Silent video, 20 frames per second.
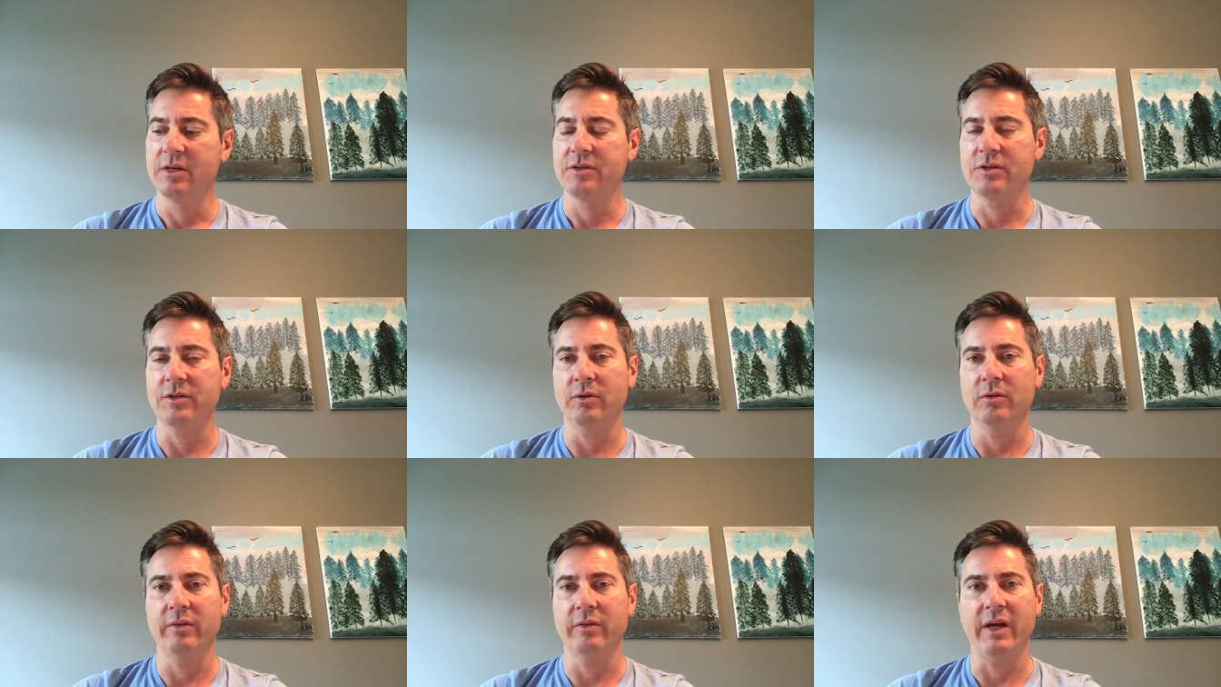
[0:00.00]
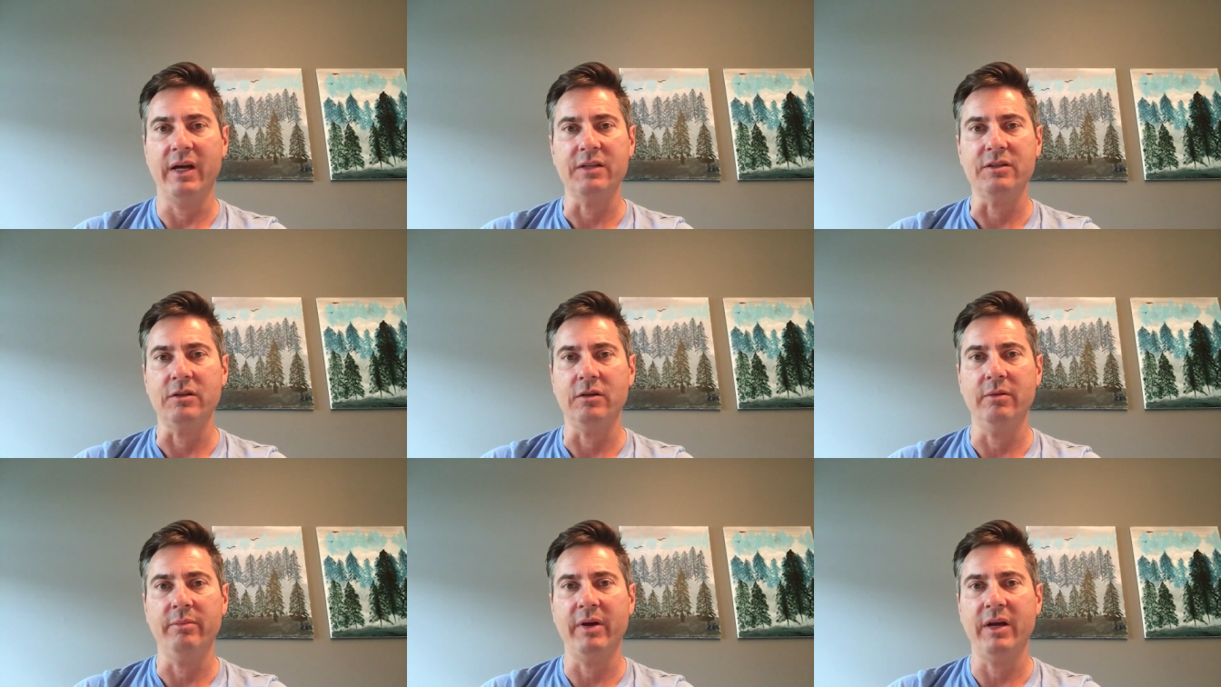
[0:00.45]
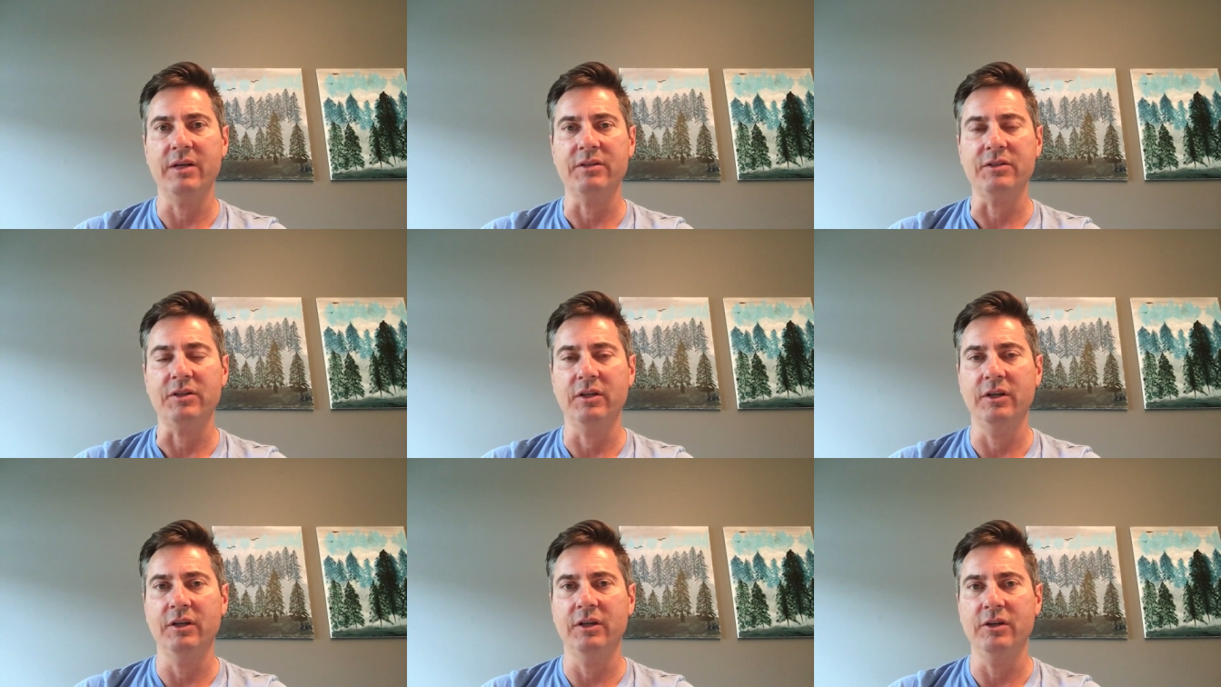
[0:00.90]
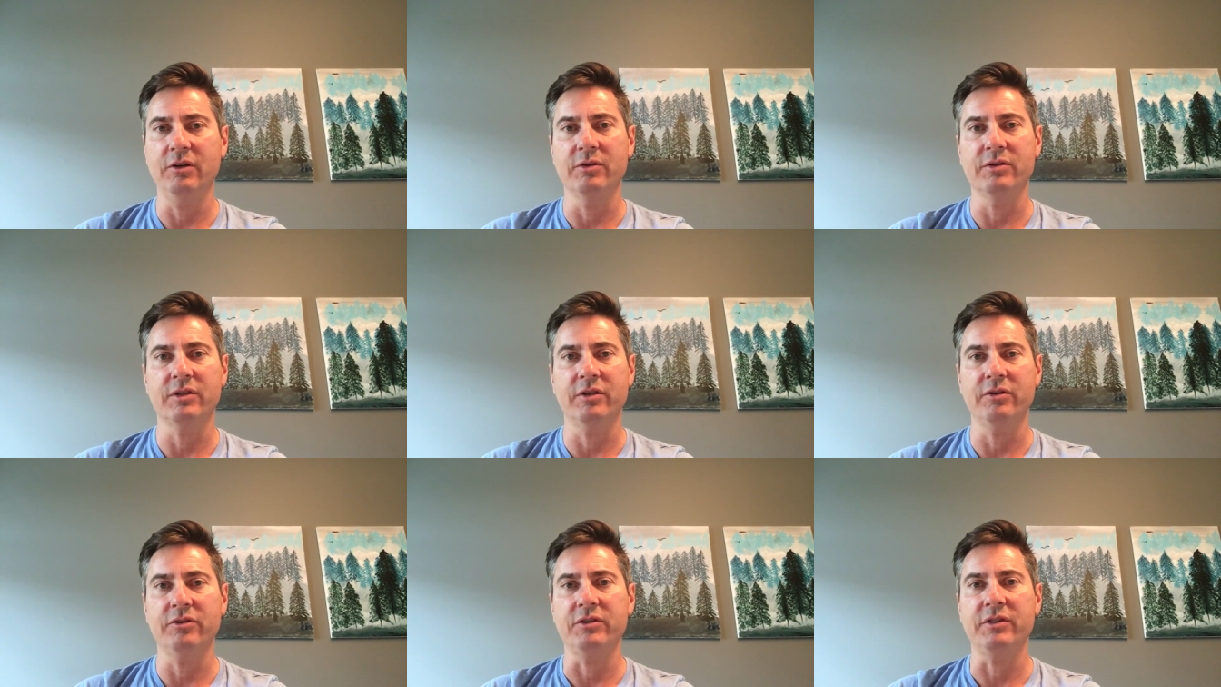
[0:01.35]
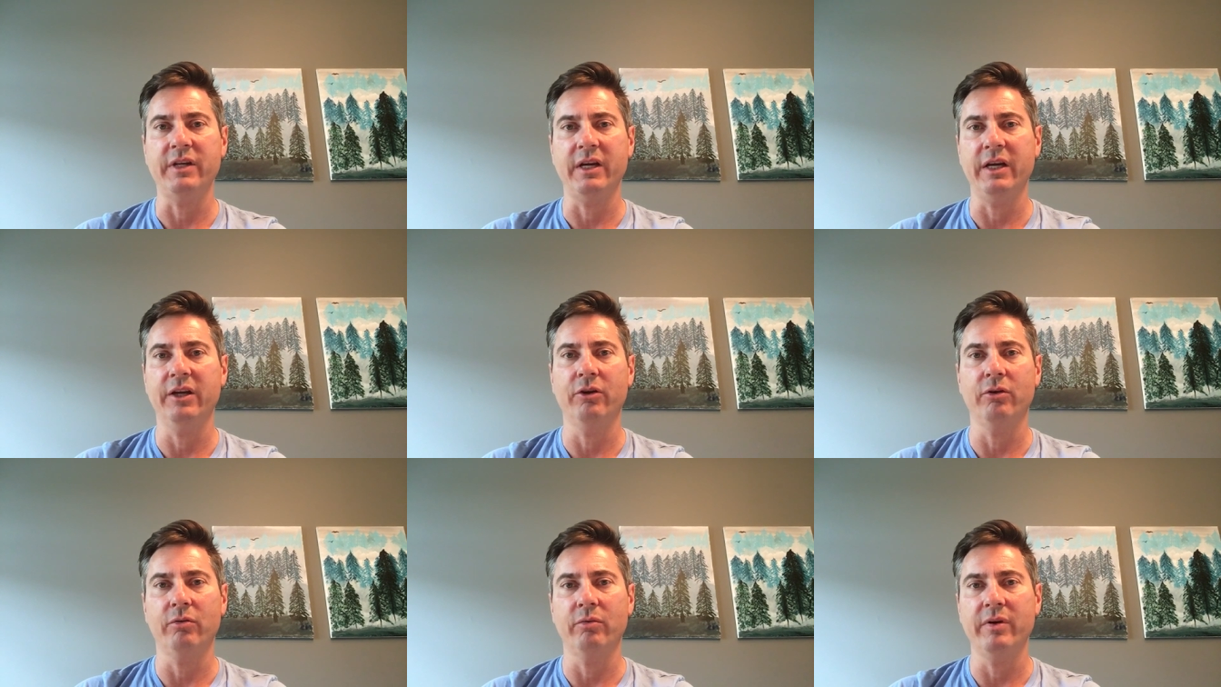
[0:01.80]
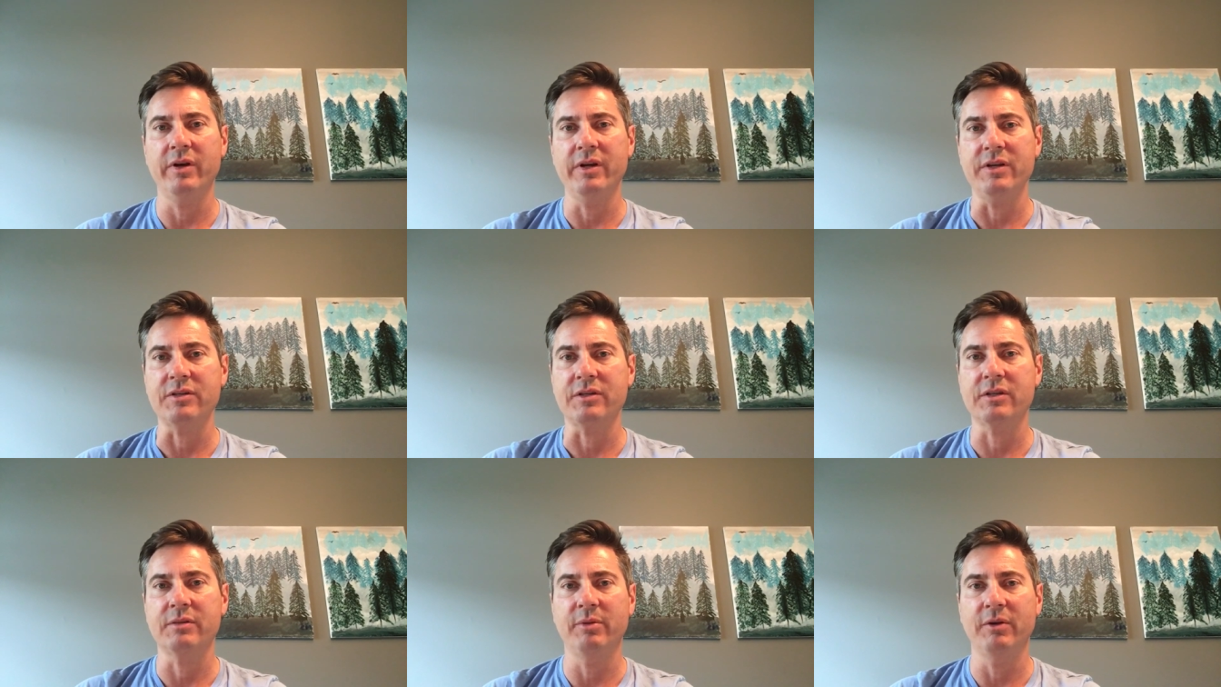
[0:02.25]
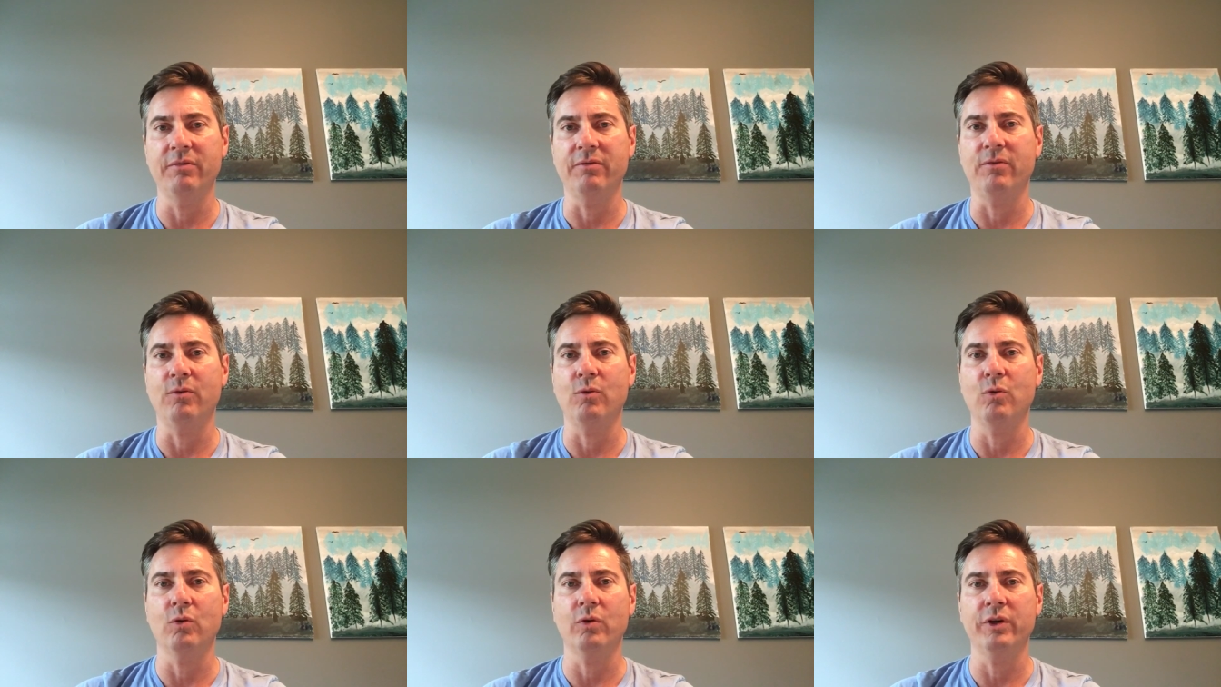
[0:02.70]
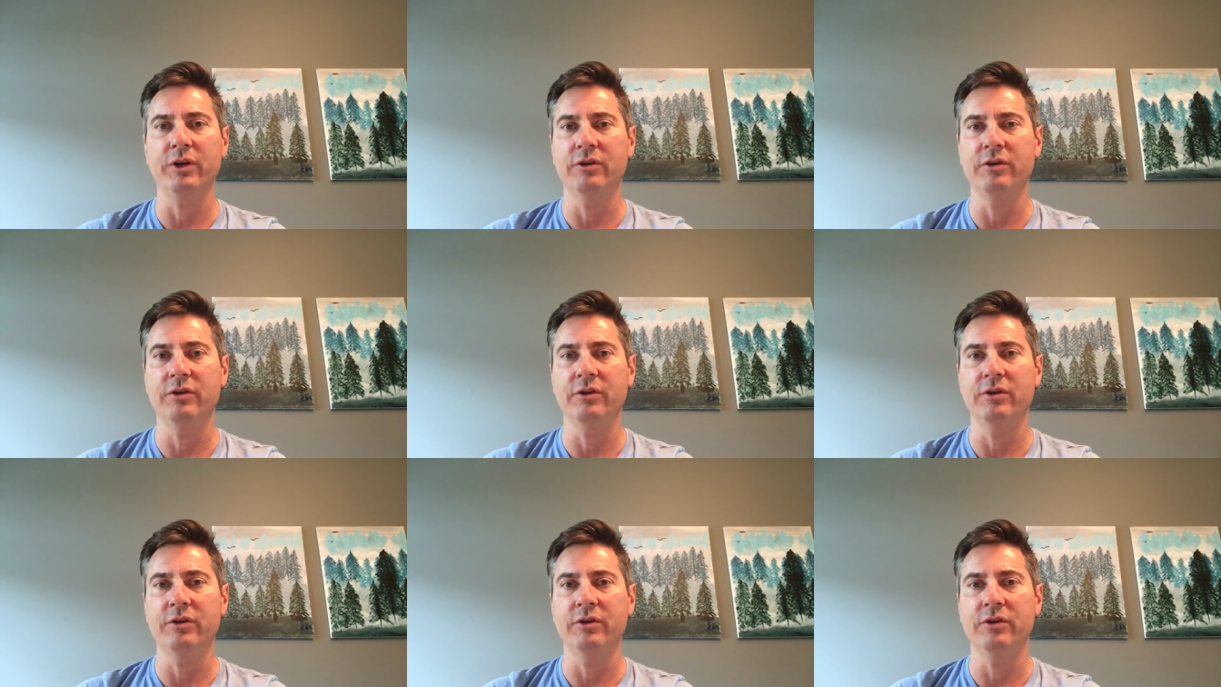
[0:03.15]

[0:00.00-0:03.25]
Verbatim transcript: So that's all I'm asking you to do is understanding your risks before